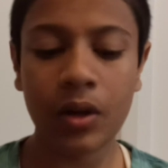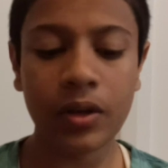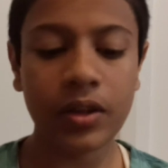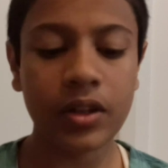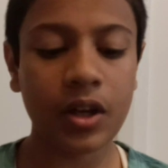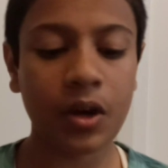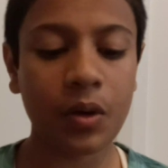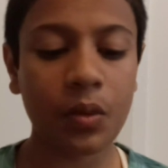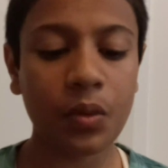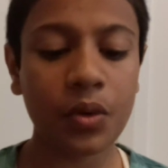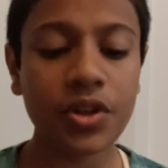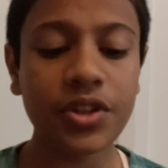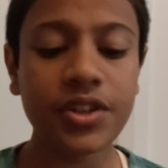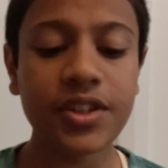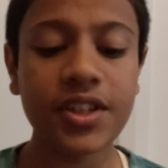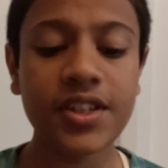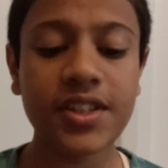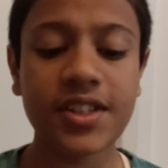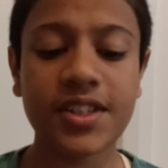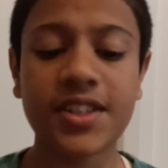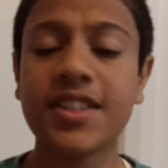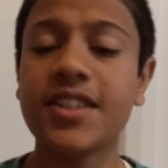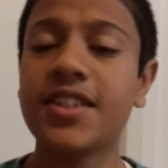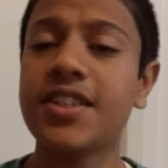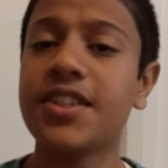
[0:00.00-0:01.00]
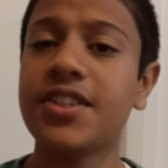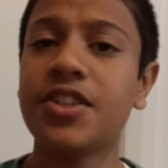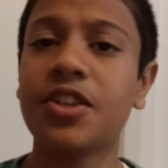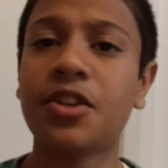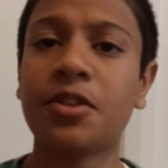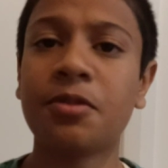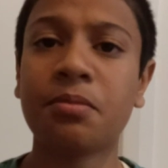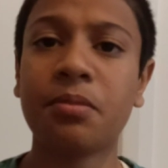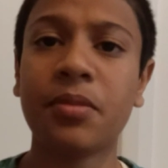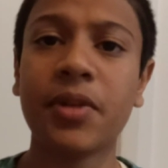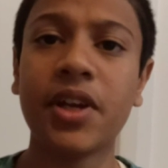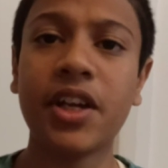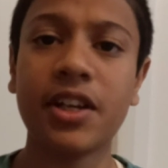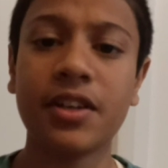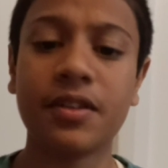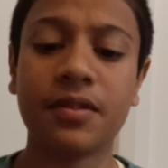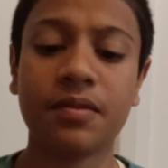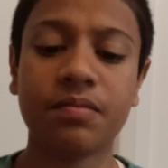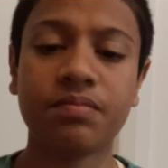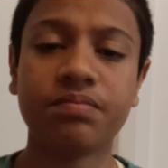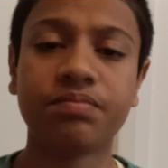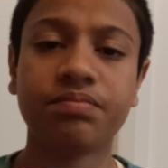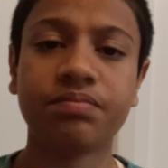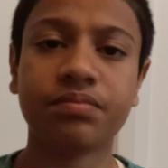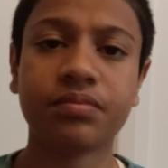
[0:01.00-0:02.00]
Now what does this term mean?
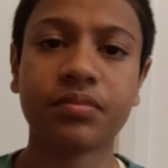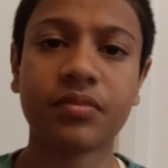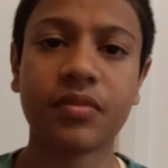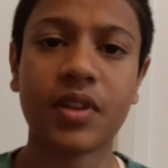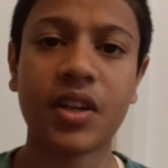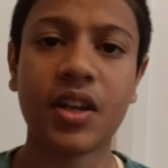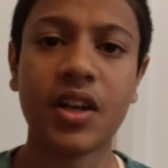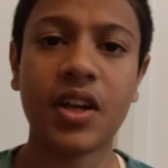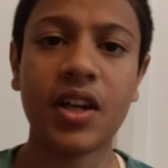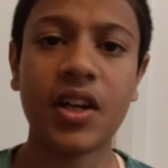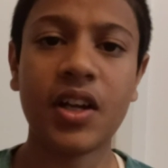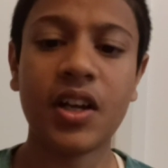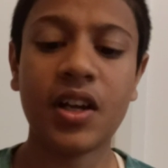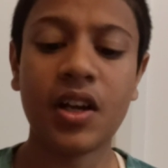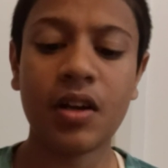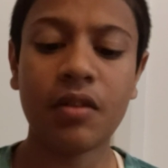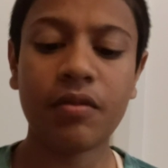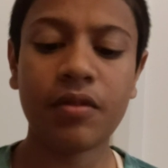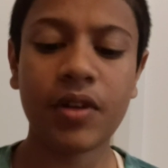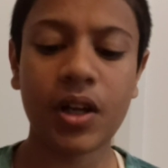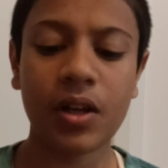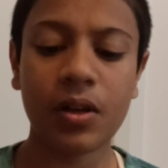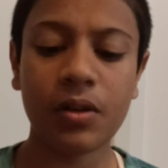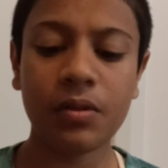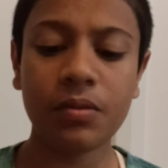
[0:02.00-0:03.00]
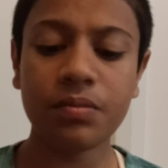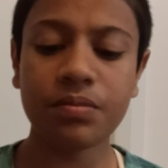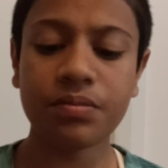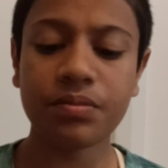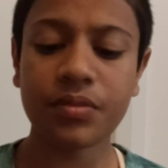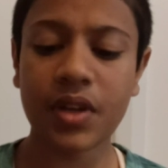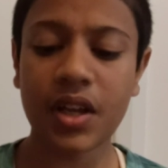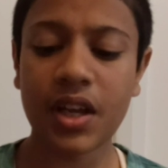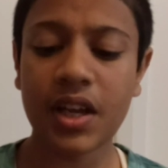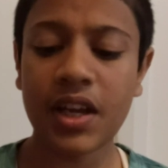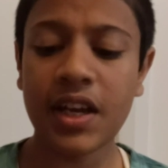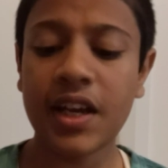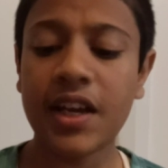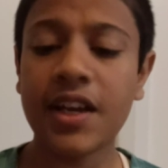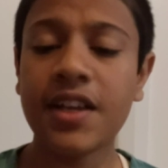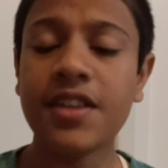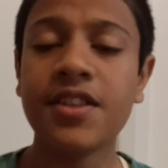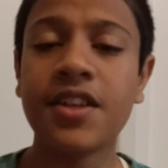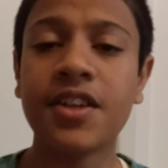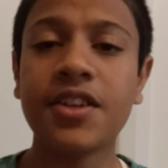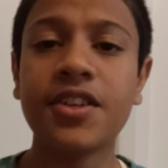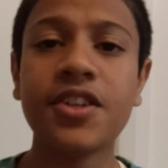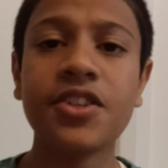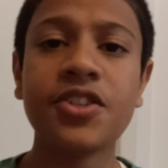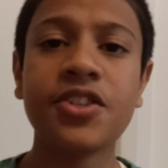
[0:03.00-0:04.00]
Well, in
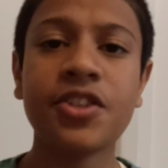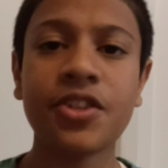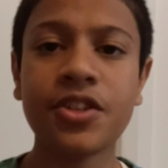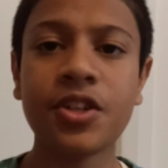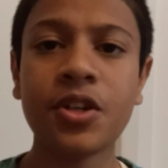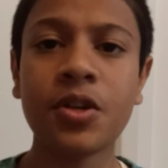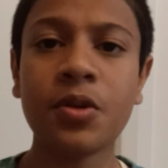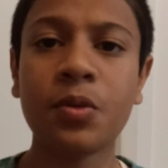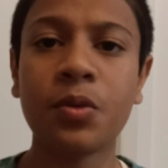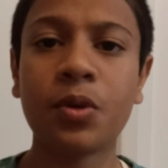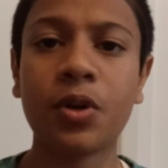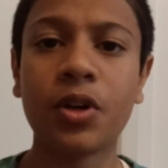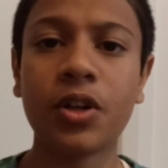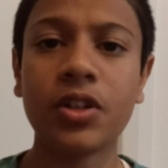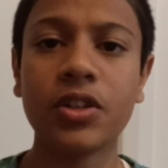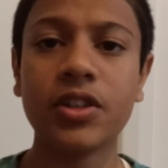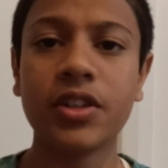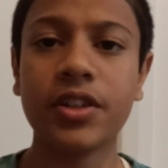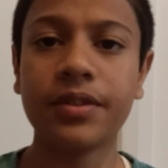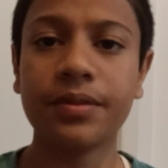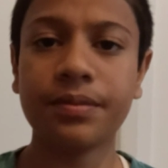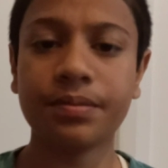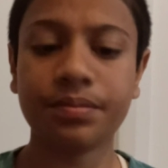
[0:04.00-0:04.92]
the digital world,